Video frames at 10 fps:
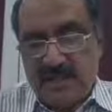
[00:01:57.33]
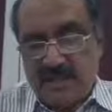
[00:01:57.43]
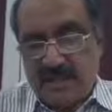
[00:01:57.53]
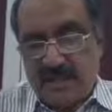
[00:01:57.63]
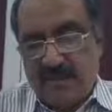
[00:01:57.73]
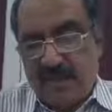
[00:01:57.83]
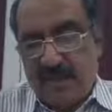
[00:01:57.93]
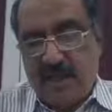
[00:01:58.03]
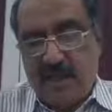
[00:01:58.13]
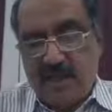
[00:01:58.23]

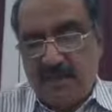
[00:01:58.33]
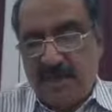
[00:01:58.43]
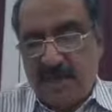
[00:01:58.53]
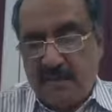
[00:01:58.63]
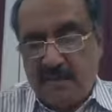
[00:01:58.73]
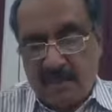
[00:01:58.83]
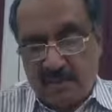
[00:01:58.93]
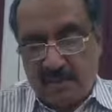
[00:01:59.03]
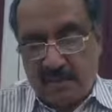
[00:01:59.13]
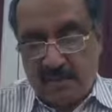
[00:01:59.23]
semi-urban, urban and
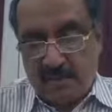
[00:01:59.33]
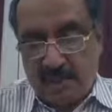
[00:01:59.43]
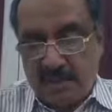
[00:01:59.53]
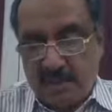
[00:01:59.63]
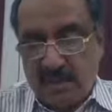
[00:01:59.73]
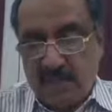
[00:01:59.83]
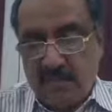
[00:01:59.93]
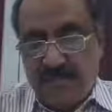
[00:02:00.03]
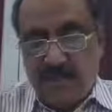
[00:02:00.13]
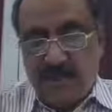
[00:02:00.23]
metropolitan
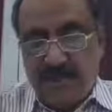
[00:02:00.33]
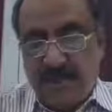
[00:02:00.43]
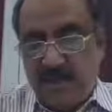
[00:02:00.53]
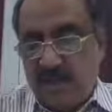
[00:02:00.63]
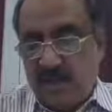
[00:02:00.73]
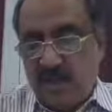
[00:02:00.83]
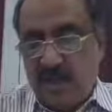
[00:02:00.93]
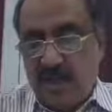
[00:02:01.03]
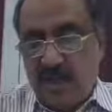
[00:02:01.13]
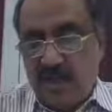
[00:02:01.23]
branches,
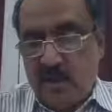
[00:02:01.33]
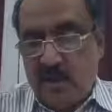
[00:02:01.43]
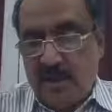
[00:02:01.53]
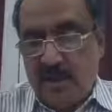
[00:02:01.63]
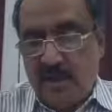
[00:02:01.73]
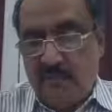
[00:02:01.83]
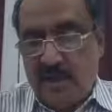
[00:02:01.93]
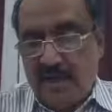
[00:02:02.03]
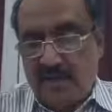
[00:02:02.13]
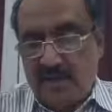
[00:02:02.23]
predominantly including the